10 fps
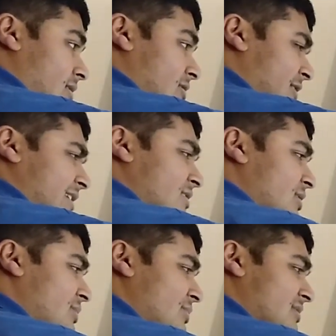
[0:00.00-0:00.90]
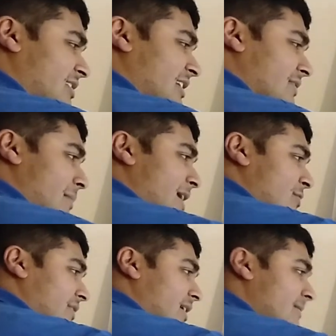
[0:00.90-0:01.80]
sorry, 2 sine of m
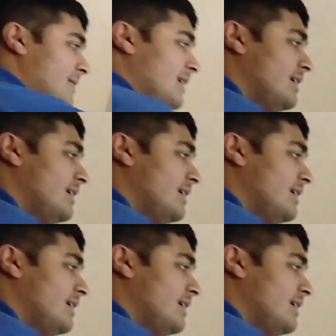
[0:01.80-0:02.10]
alpha.